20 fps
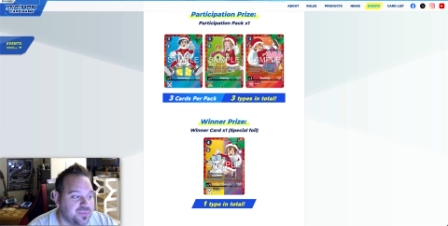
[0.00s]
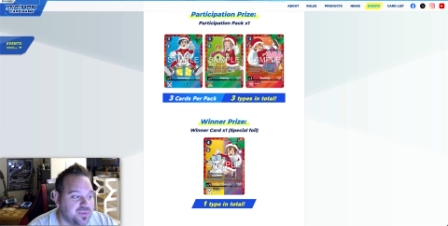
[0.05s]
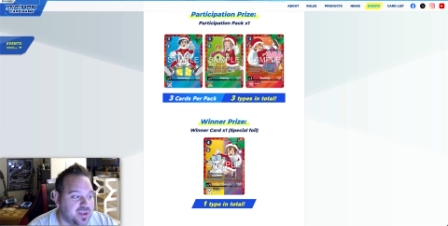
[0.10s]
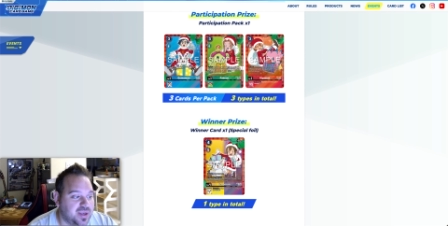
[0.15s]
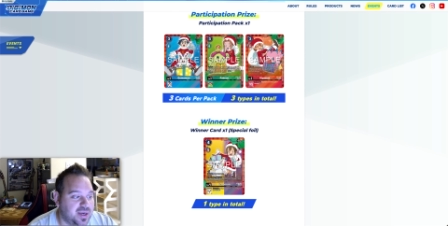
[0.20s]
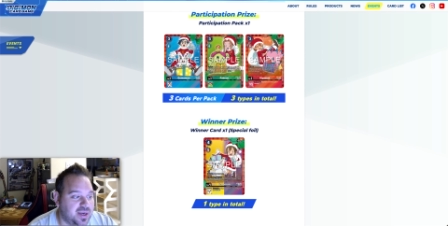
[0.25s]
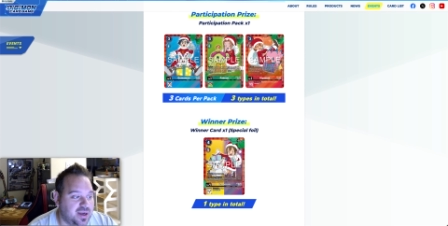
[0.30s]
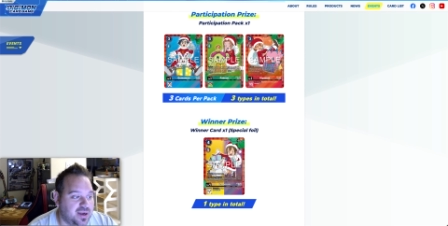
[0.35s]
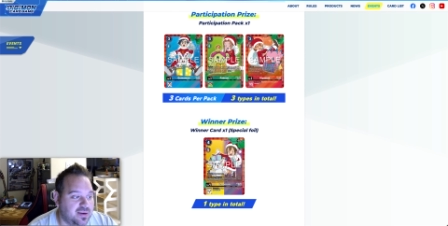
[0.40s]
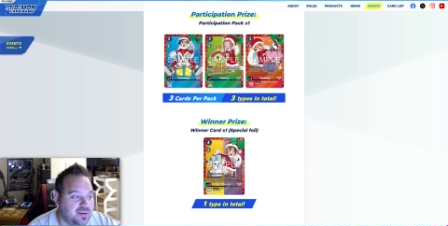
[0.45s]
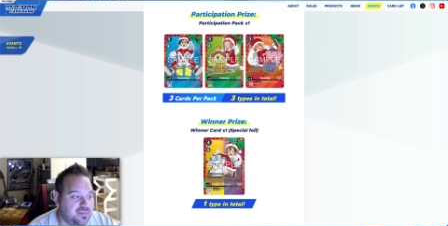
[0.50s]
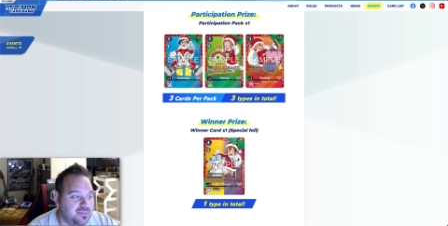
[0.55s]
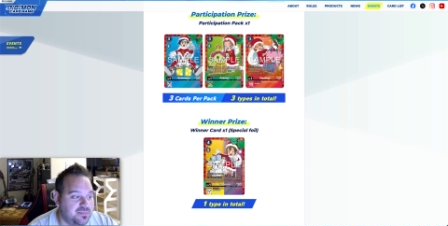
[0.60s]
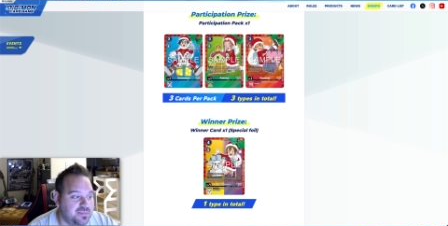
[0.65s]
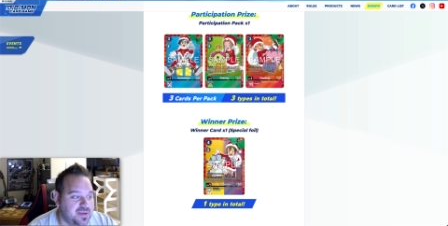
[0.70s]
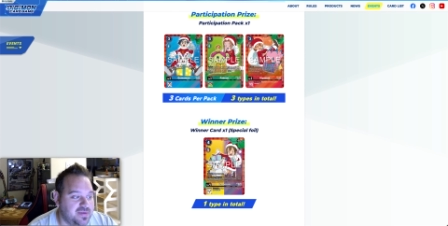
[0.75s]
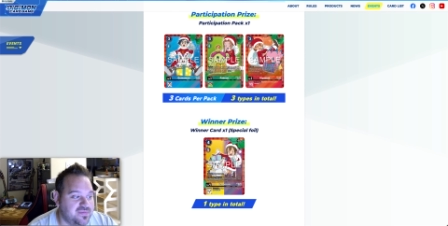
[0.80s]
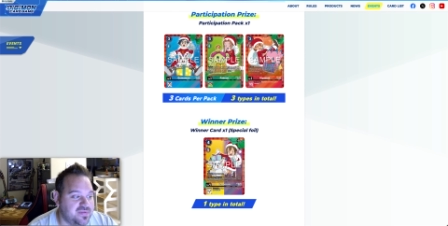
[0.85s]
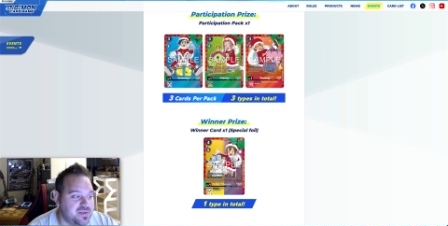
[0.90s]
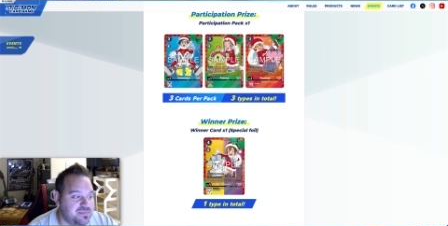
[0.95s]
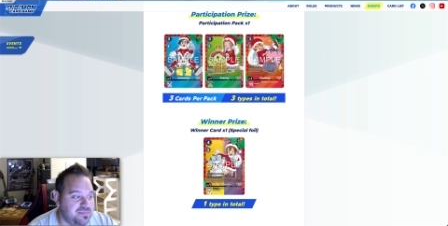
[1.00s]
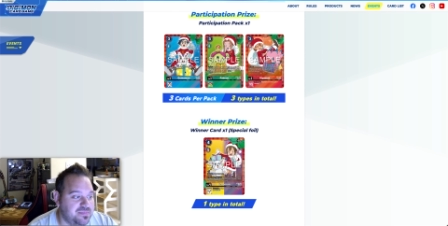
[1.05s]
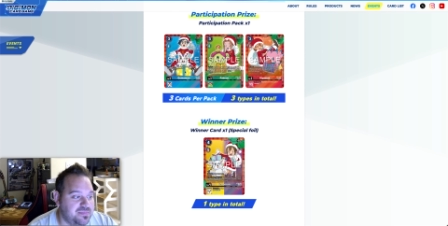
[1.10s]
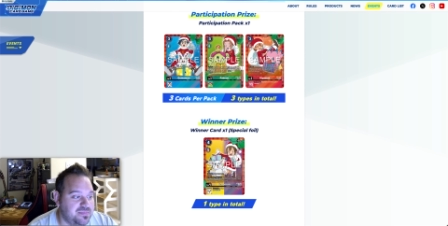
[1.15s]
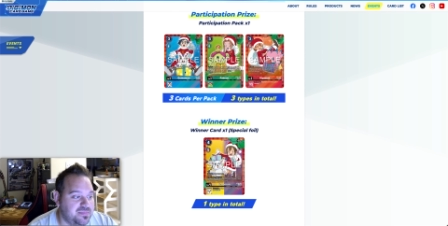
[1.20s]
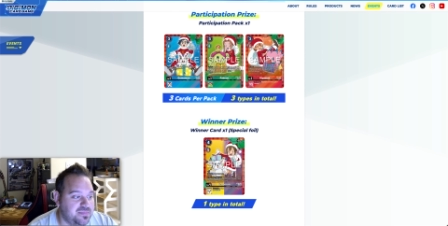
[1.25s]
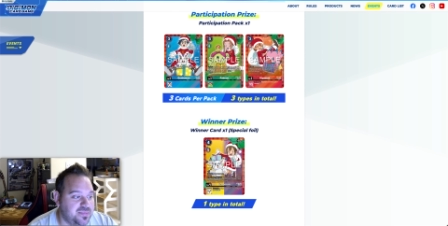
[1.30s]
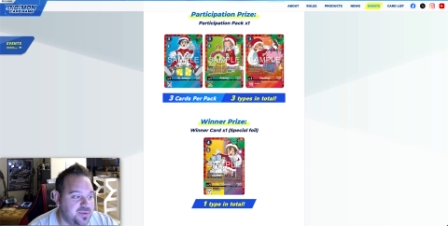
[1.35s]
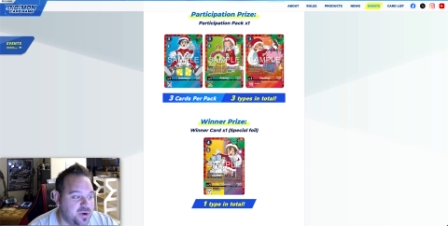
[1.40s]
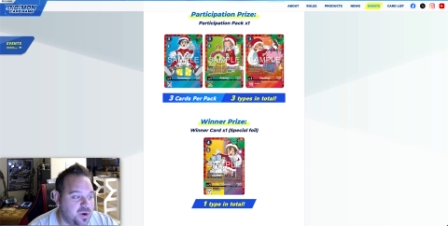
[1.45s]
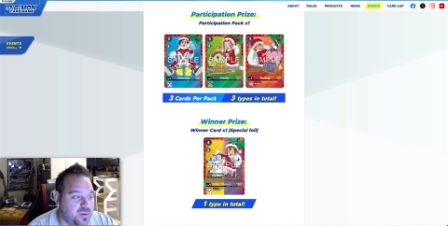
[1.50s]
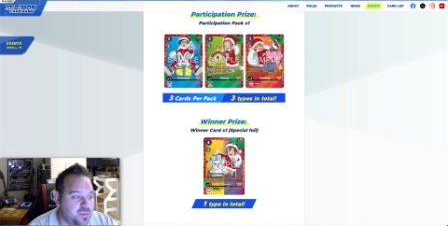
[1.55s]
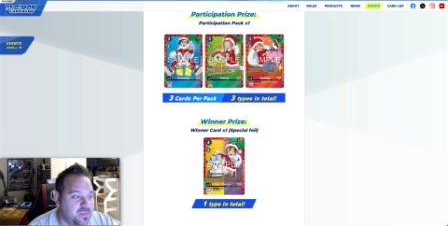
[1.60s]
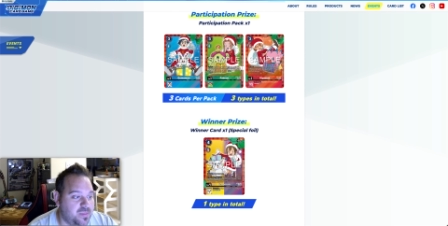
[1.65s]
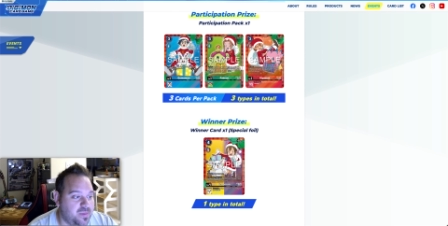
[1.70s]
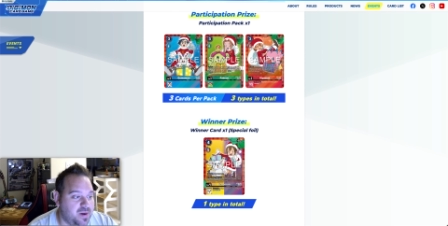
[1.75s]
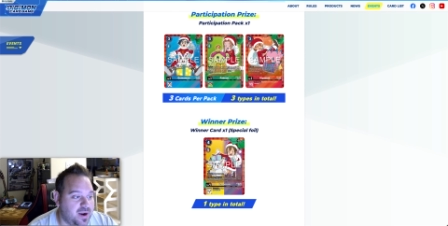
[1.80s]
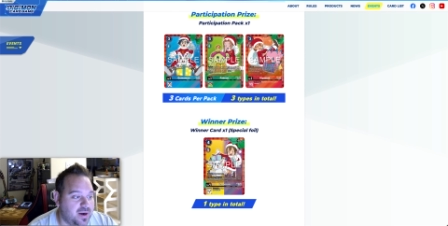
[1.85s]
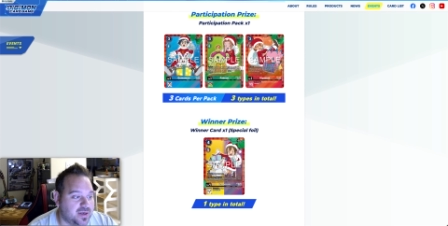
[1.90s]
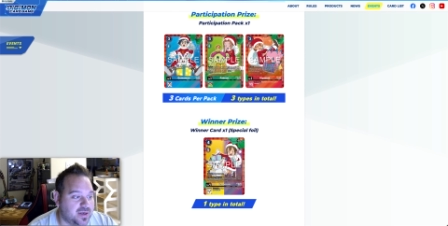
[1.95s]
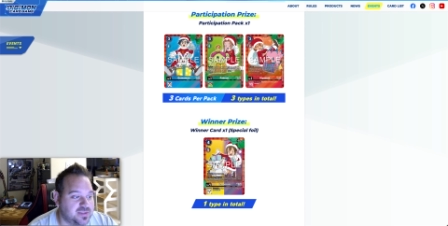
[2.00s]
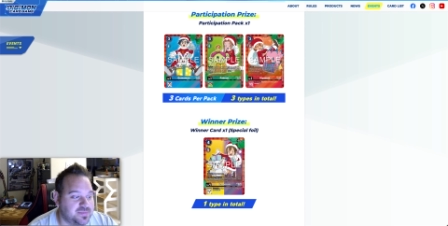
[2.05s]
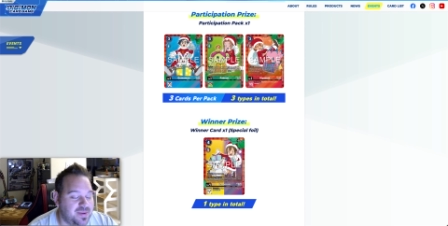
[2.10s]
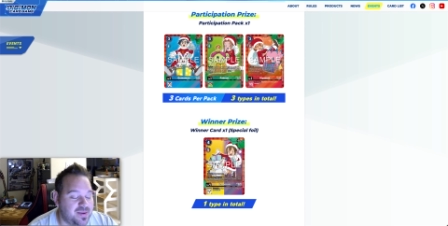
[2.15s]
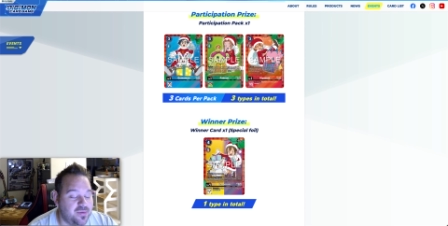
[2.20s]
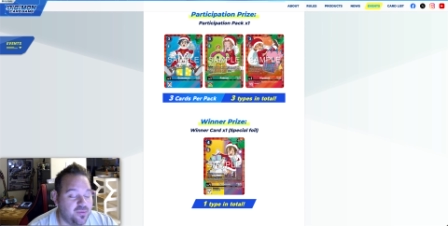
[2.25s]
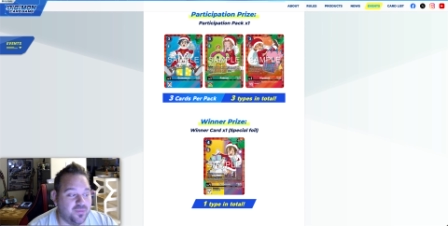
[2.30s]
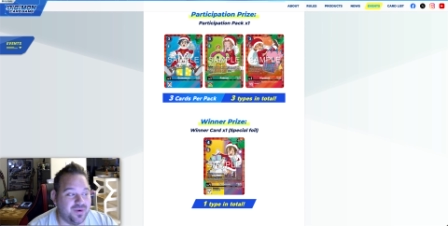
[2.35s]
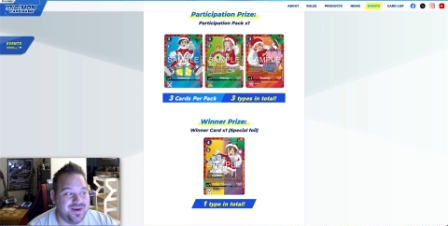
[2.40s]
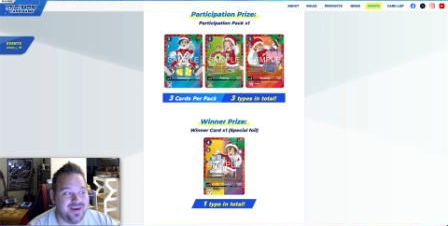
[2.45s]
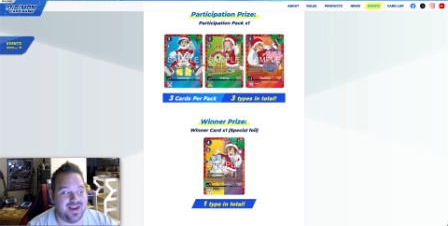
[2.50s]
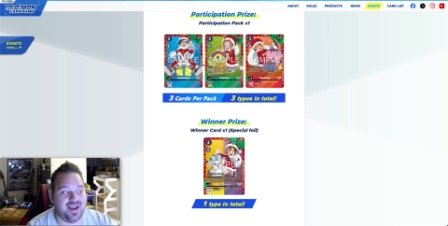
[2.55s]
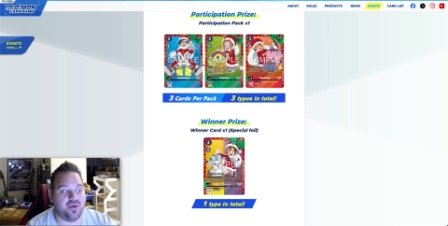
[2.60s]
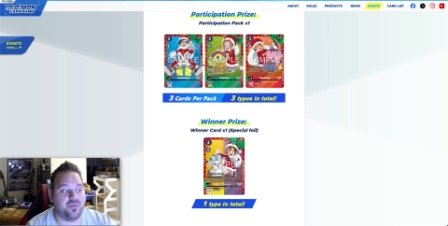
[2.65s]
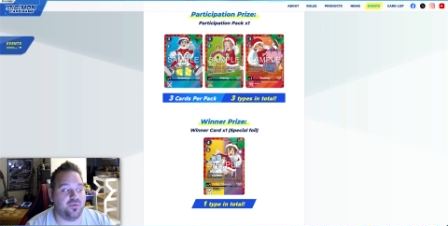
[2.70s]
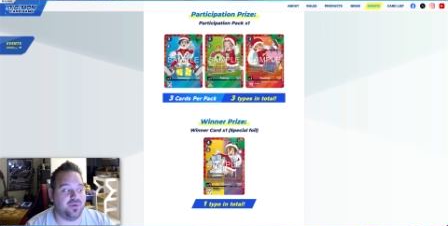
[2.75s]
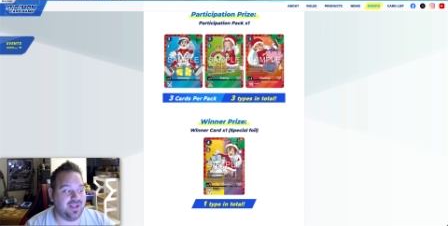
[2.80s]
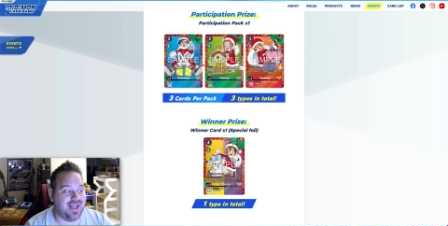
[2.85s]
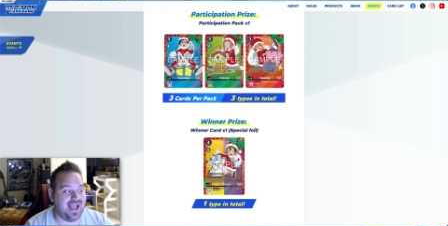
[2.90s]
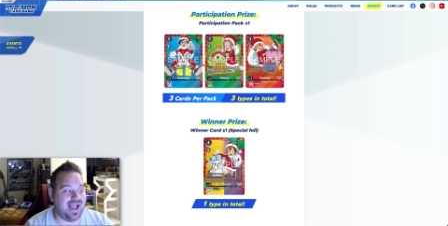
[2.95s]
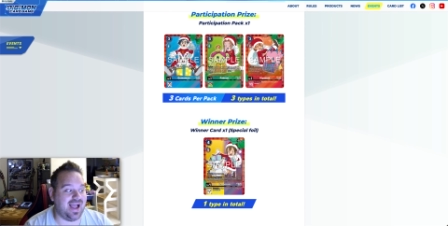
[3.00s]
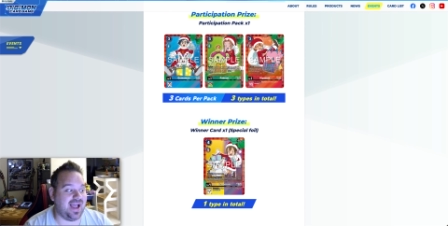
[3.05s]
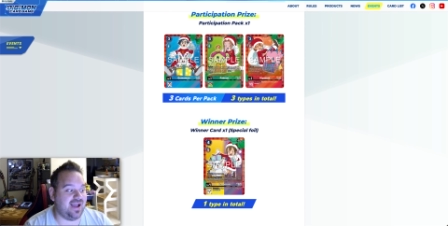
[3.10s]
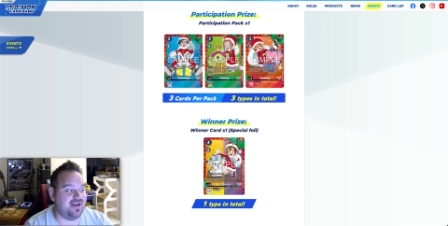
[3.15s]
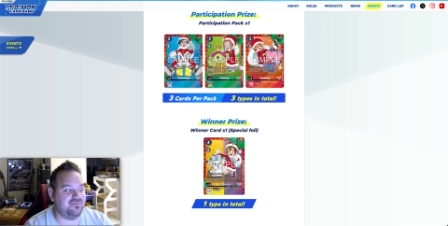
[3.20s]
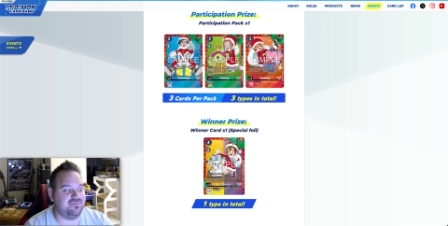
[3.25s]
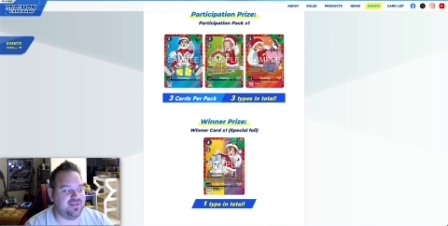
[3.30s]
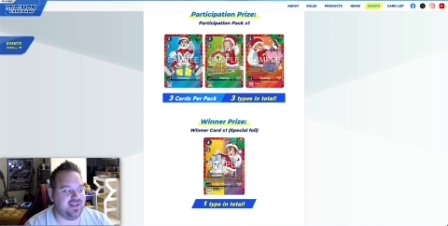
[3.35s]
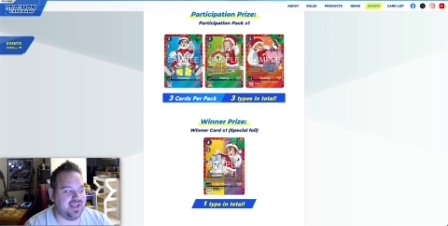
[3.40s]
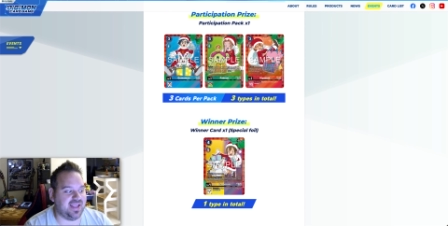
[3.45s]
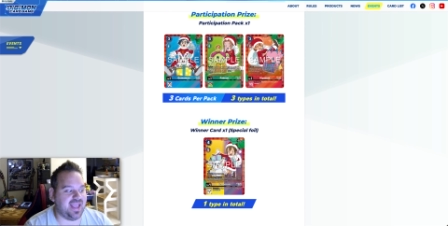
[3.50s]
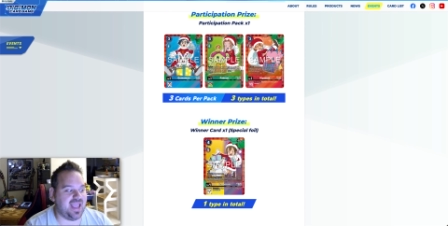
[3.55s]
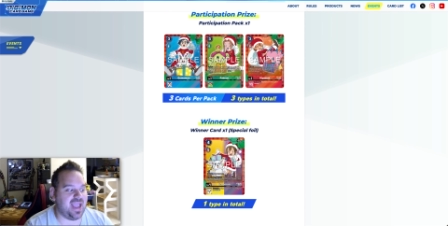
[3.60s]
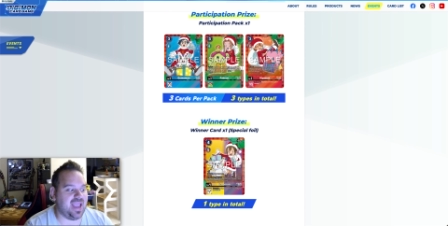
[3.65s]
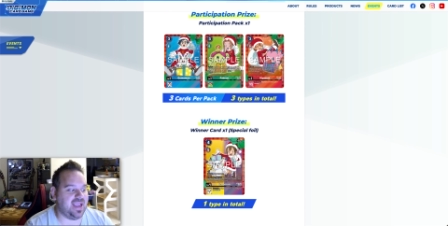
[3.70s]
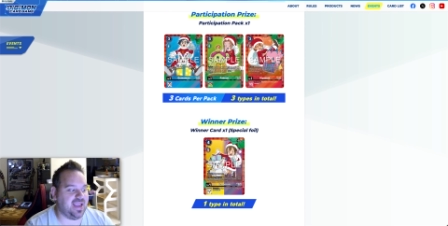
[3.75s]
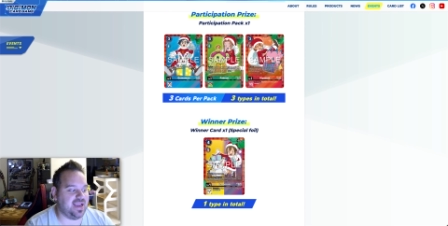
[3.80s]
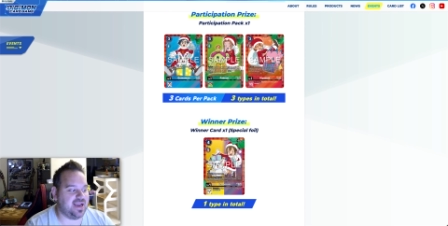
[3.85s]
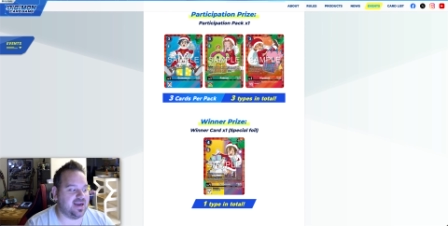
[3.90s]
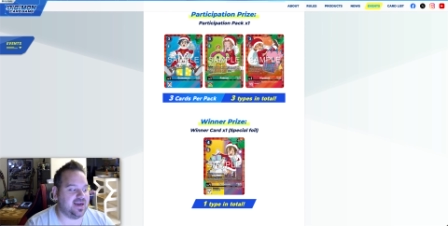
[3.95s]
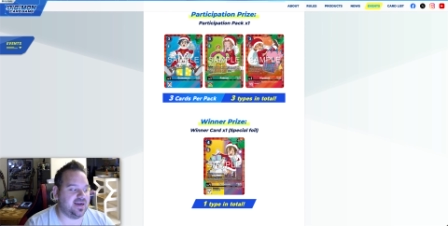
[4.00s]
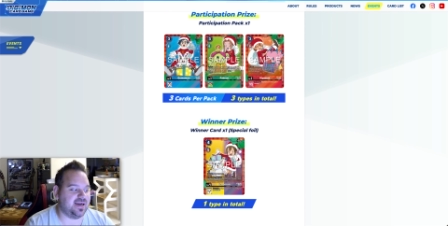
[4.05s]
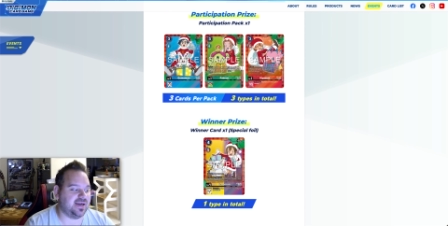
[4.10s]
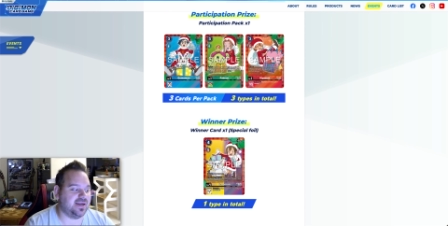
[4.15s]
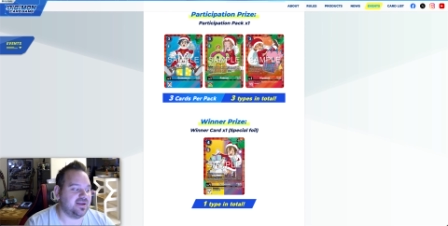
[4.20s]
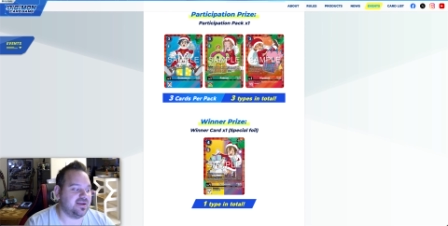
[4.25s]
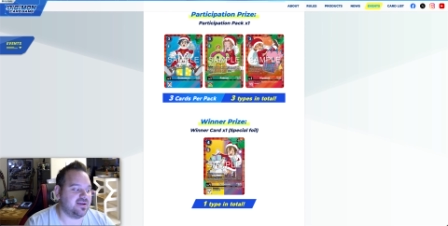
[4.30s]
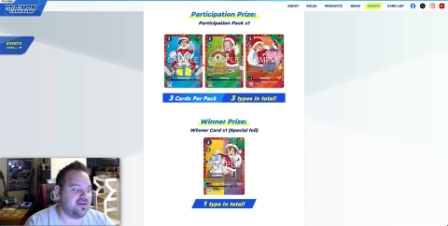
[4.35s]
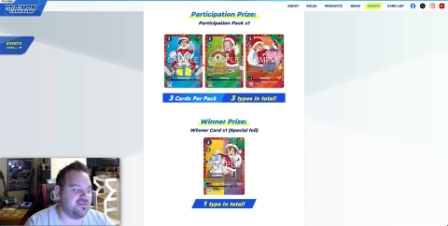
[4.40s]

Um, even the Gomamon, because maybe one day we'll have like a uh,